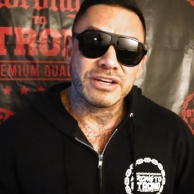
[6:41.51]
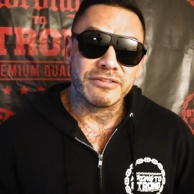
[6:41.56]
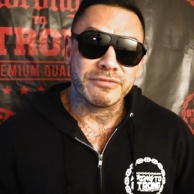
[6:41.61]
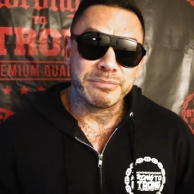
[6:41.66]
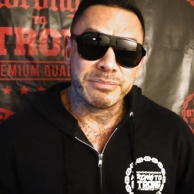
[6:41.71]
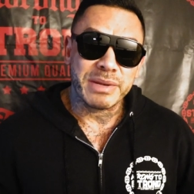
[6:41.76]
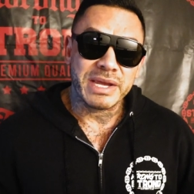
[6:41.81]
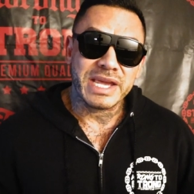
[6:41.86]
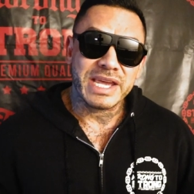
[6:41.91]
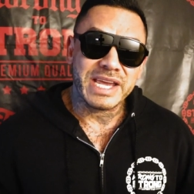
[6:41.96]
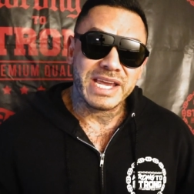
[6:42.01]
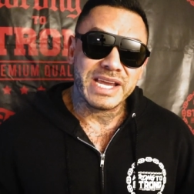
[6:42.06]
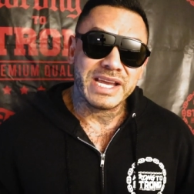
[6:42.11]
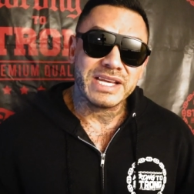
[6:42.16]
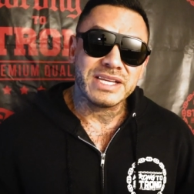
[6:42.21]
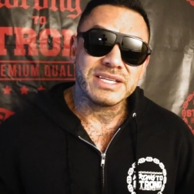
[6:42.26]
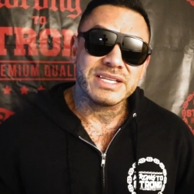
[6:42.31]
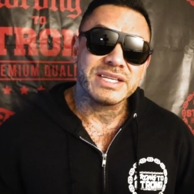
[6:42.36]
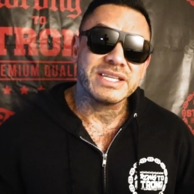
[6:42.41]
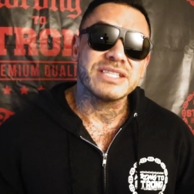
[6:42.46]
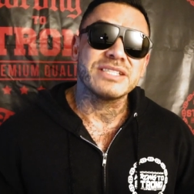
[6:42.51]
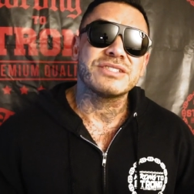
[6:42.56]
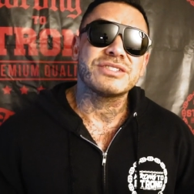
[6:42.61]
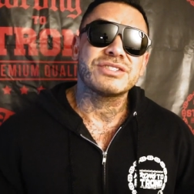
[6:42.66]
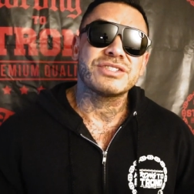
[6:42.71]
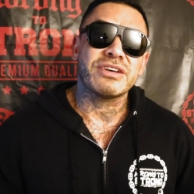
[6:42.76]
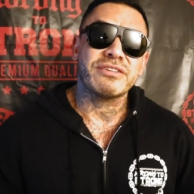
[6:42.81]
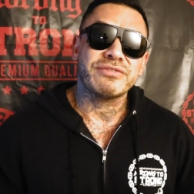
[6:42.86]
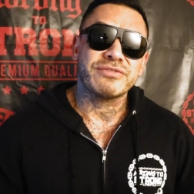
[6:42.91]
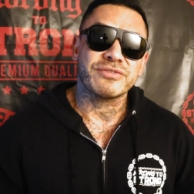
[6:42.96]
of pain and
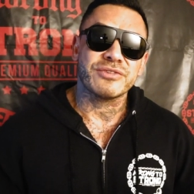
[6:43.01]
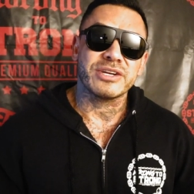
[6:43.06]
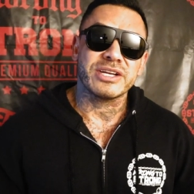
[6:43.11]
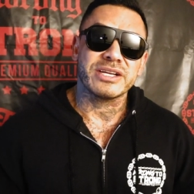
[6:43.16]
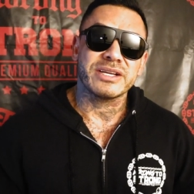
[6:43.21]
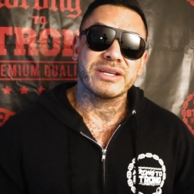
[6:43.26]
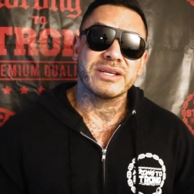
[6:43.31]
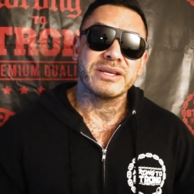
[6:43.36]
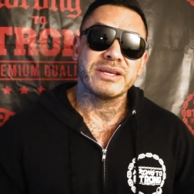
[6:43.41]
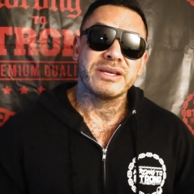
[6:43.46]
suffering.